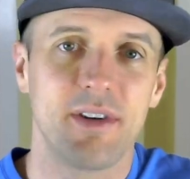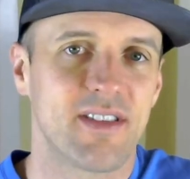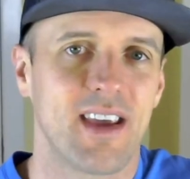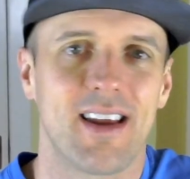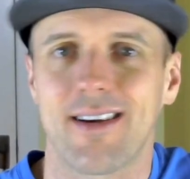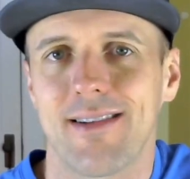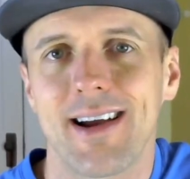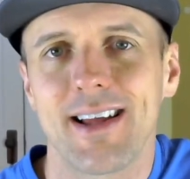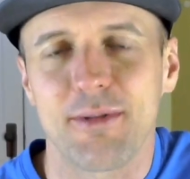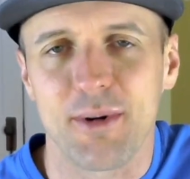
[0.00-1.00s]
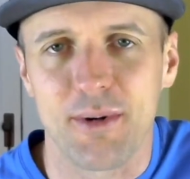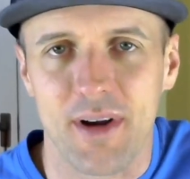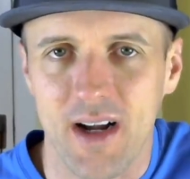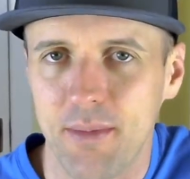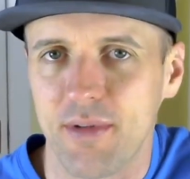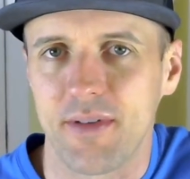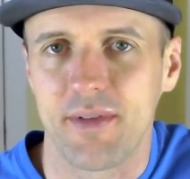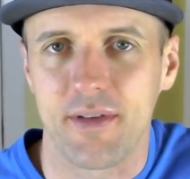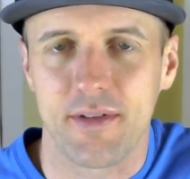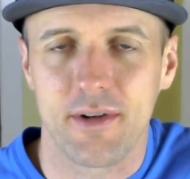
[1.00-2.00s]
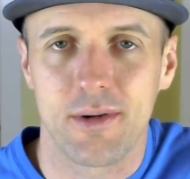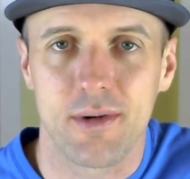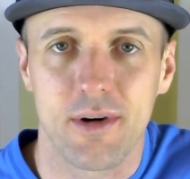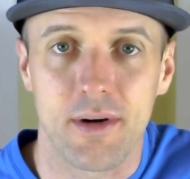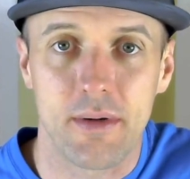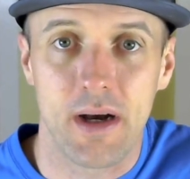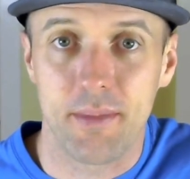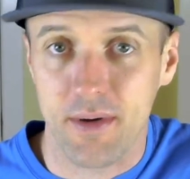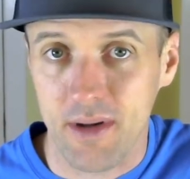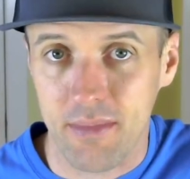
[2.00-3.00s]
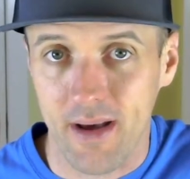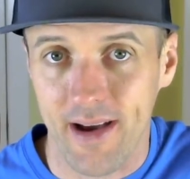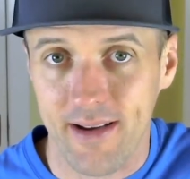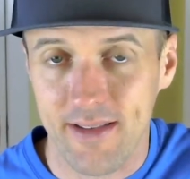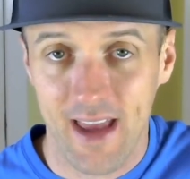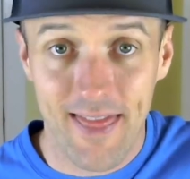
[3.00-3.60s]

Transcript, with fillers: we just kind of grind through a couple of these core uh, building blocks.